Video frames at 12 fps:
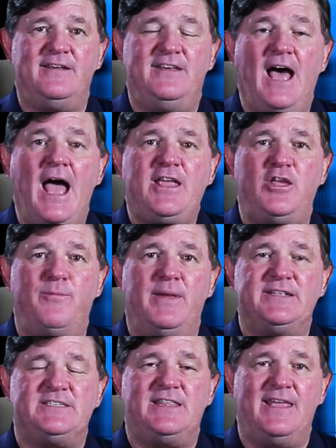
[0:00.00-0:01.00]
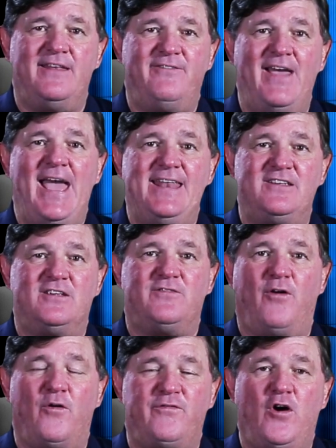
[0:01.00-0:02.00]
documents the advantages
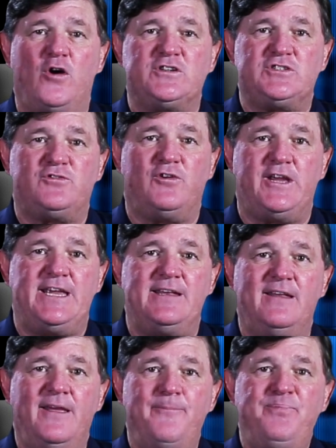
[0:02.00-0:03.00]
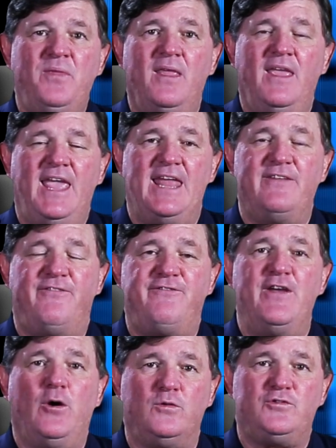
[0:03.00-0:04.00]
of our screen in
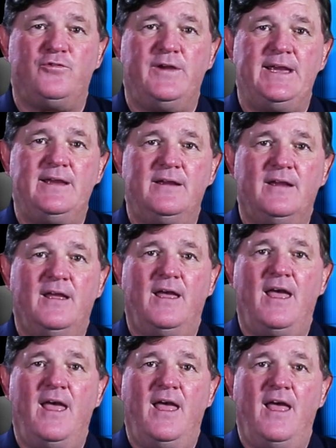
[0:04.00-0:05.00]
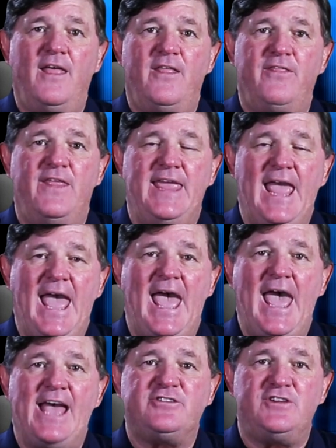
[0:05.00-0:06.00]
filtering the
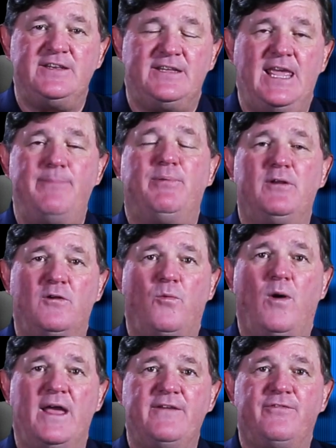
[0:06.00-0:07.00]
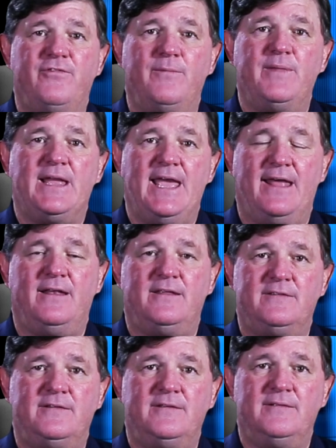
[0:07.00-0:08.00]
ash and keeping it away from the
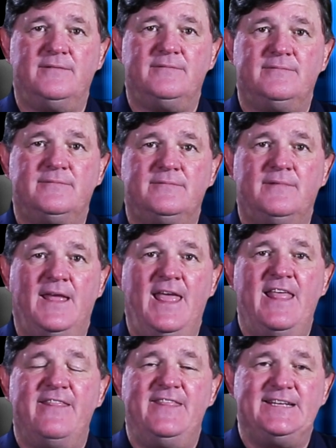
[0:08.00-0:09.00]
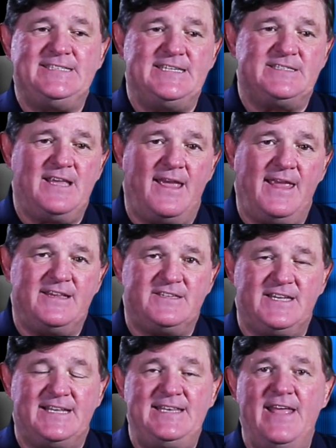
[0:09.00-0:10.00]
catalyst. This is a
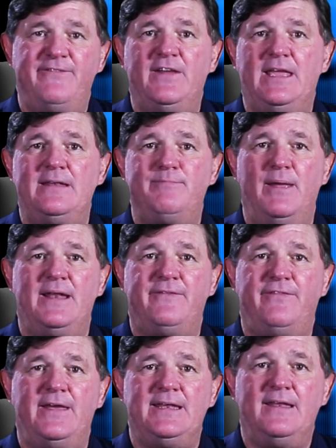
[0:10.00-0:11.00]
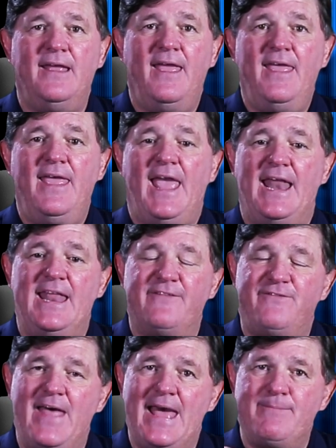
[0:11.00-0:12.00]
significant benefit, and
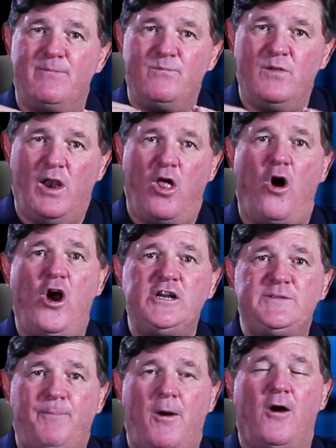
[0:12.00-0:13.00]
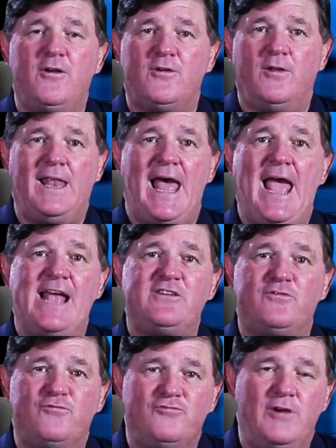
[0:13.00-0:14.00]
if that large particle
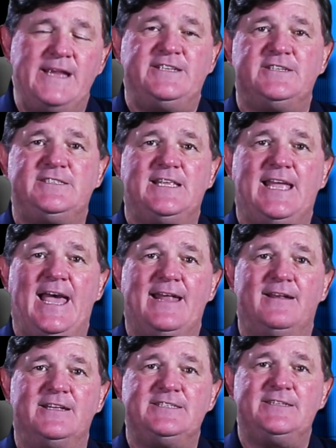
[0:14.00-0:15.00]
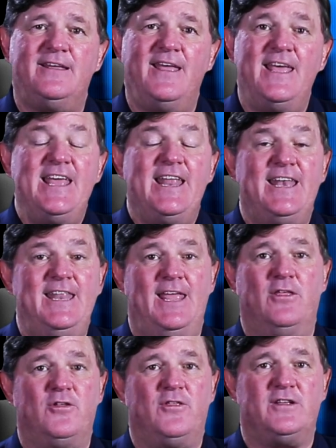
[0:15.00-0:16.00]
ash reaches the catalyst,
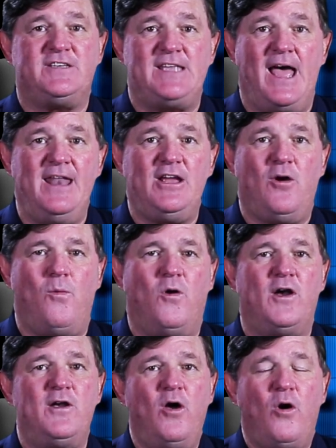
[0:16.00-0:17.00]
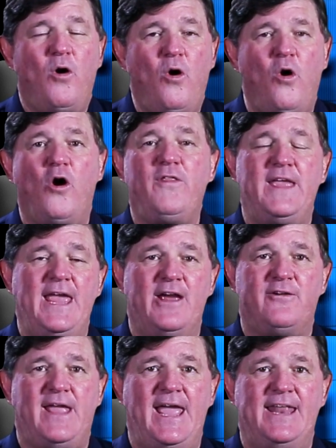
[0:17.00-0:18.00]
neither the sonic horn or the
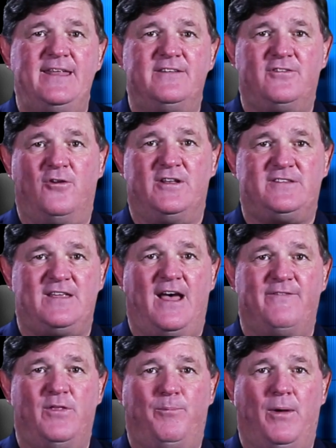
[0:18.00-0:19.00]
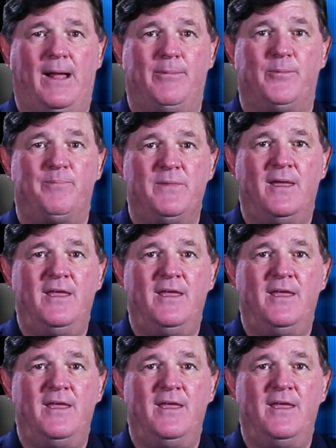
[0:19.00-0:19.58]
air cannon is going to solve the problem.